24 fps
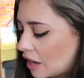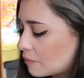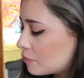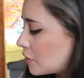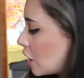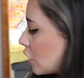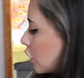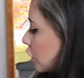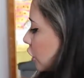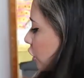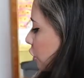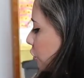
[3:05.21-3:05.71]
I'm
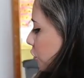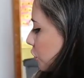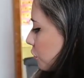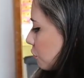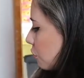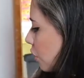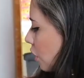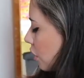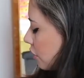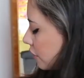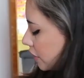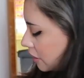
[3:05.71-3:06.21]
not gonna go
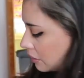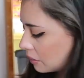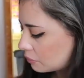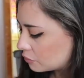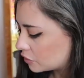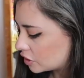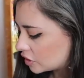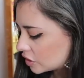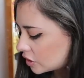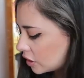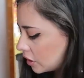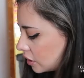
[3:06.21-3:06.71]
through all of them,
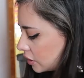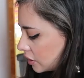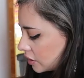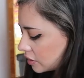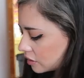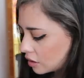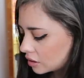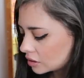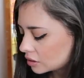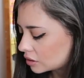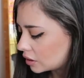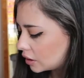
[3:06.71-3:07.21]
I'm just gonna
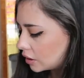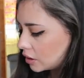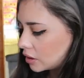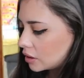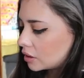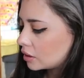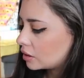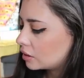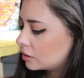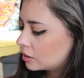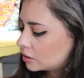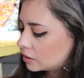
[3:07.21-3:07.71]
start
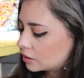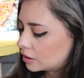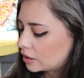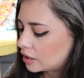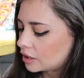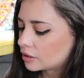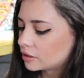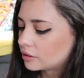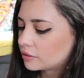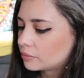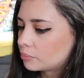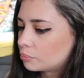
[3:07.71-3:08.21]
like
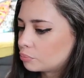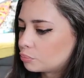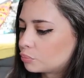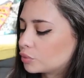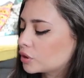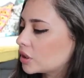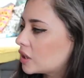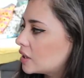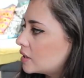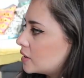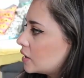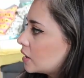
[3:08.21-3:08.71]
kind of
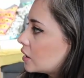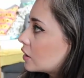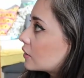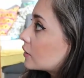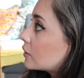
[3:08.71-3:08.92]
placing